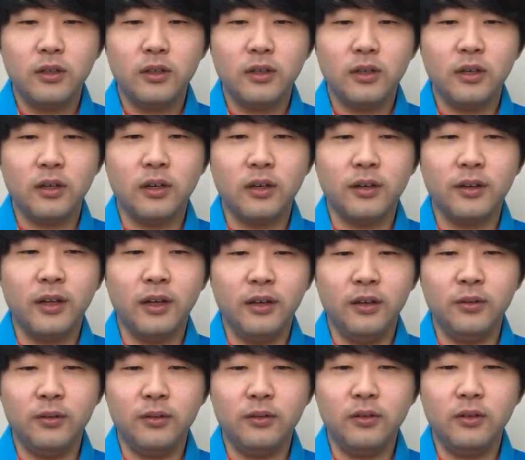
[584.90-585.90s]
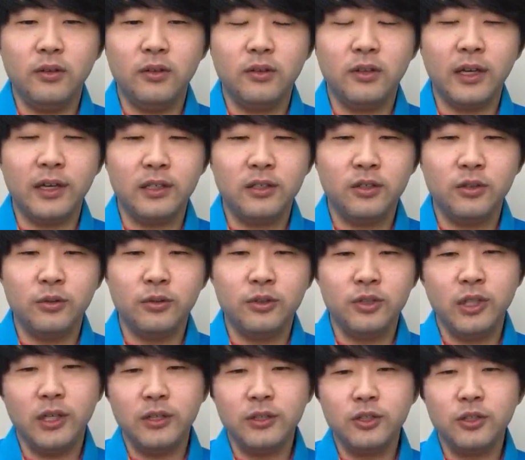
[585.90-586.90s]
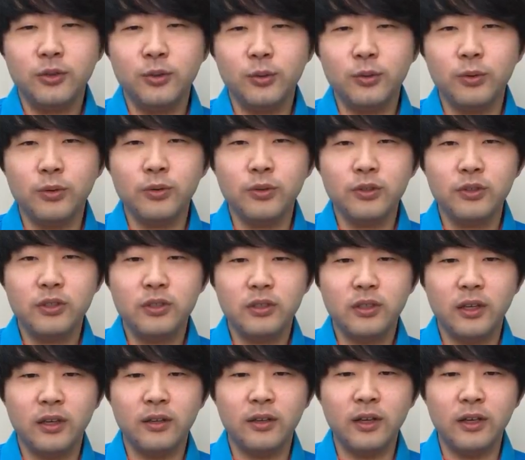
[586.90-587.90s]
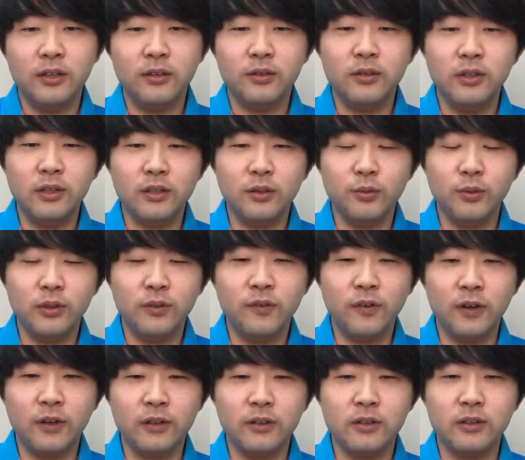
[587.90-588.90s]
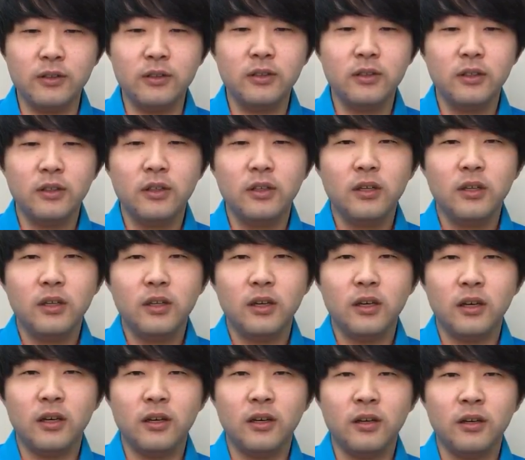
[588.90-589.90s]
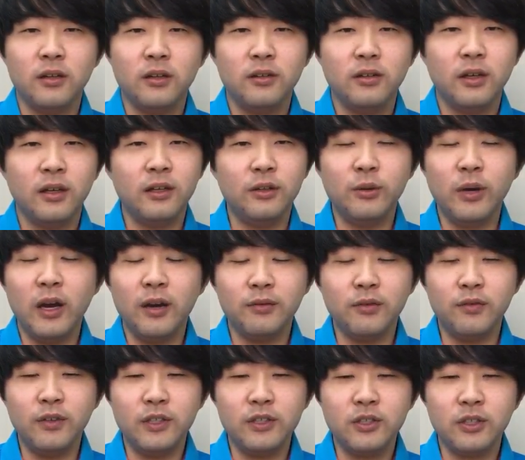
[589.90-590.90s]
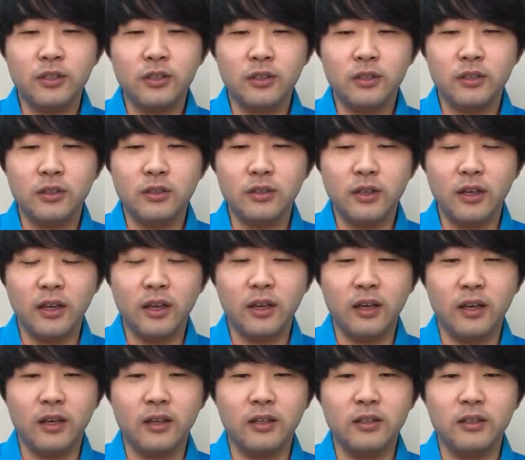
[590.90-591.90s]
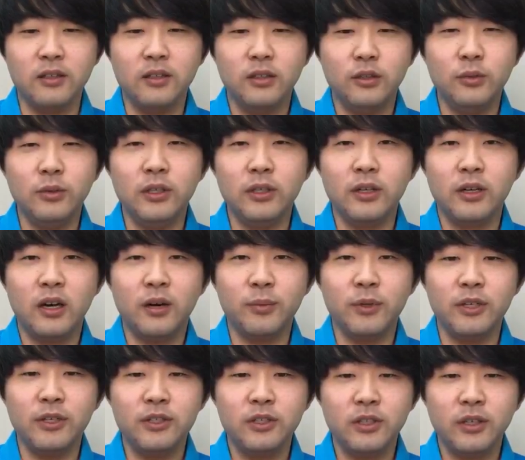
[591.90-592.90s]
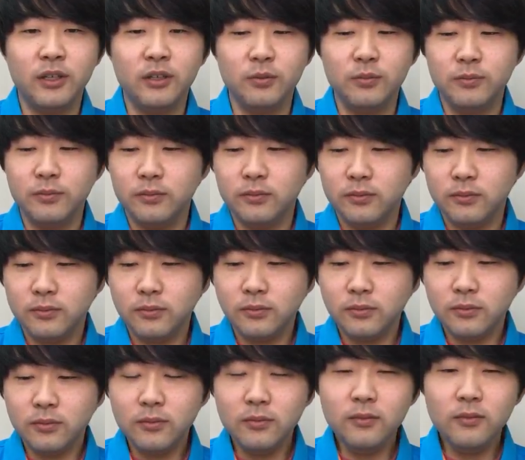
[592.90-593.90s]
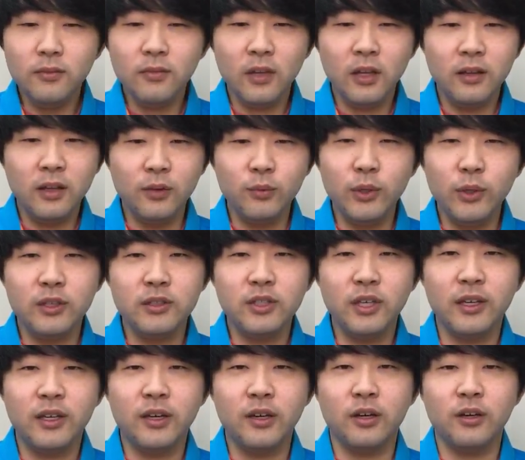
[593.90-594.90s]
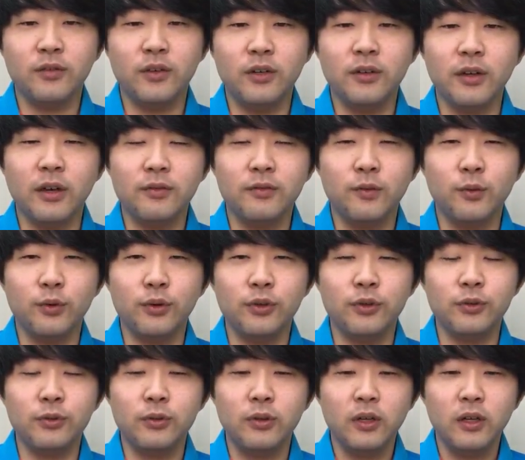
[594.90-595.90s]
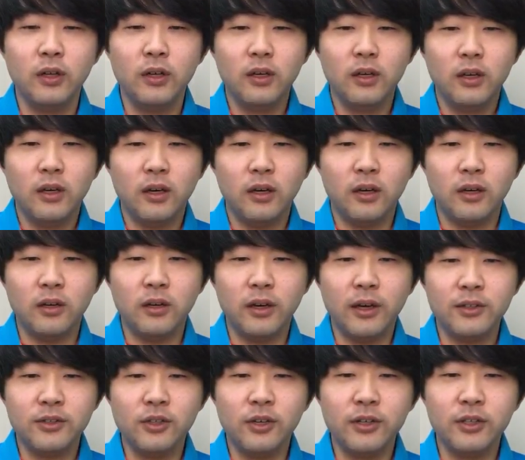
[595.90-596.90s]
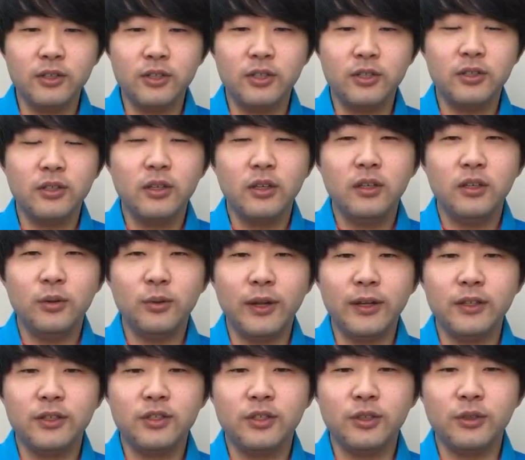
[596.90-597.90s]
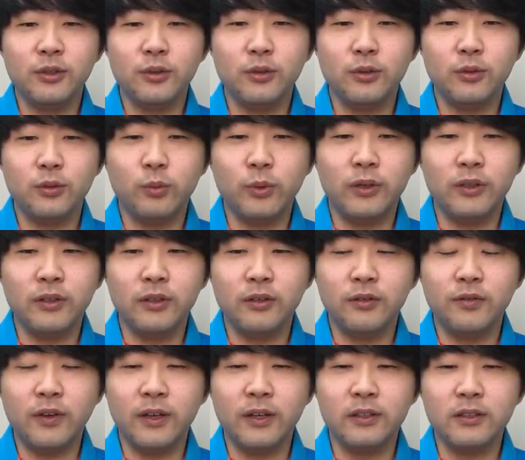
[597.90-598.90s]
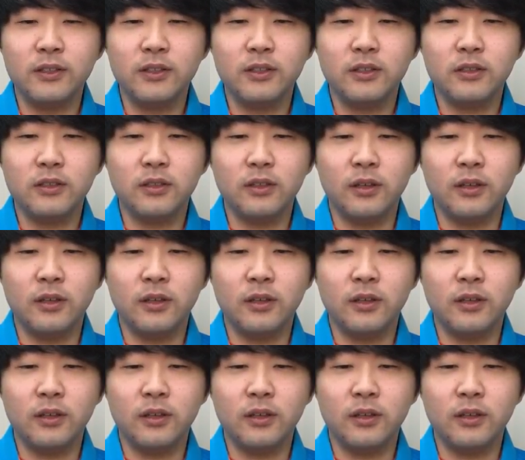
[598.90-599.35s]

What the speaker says: that you'd like to change schools and that you need a refund, and you have a visa and you need accommodation help, then we can take care of all that for you, as long as you let us know well in advance.